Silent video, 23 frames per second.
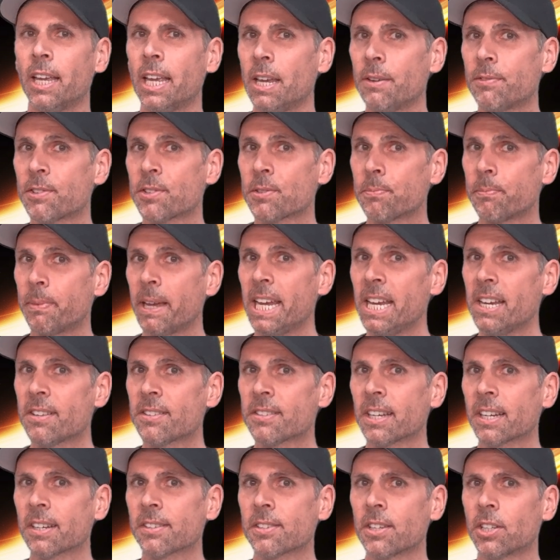If
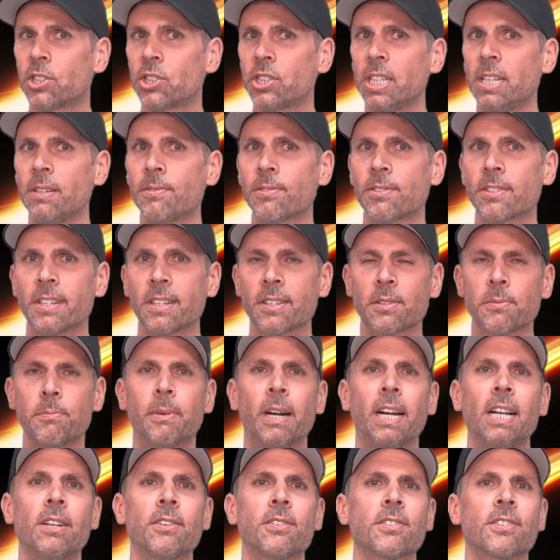SpaceX achieves this
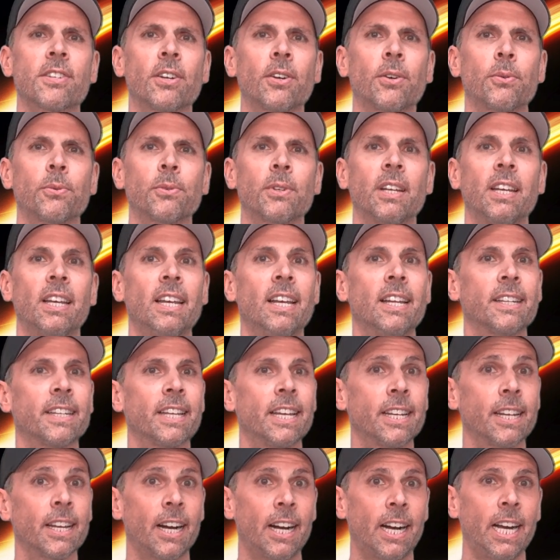milestone,
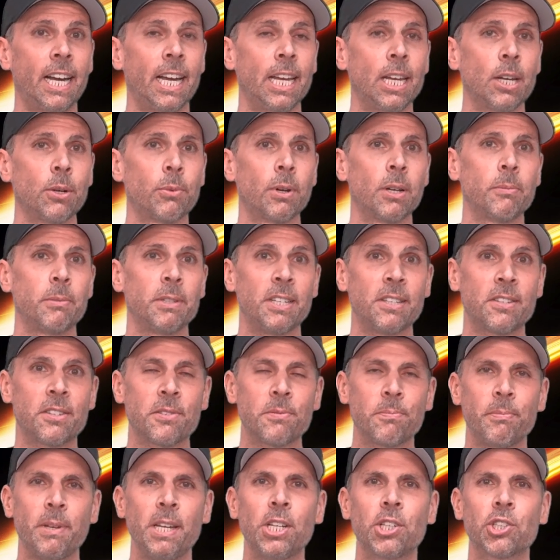then I will be
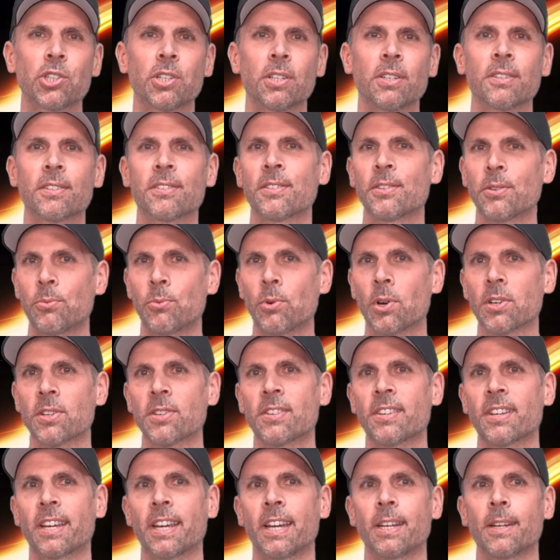speechless
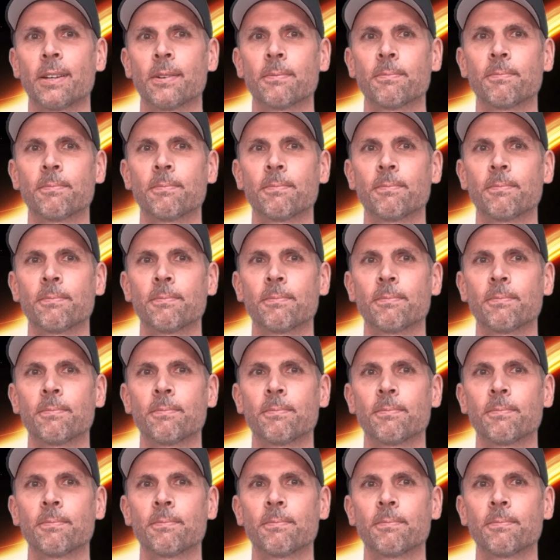once again.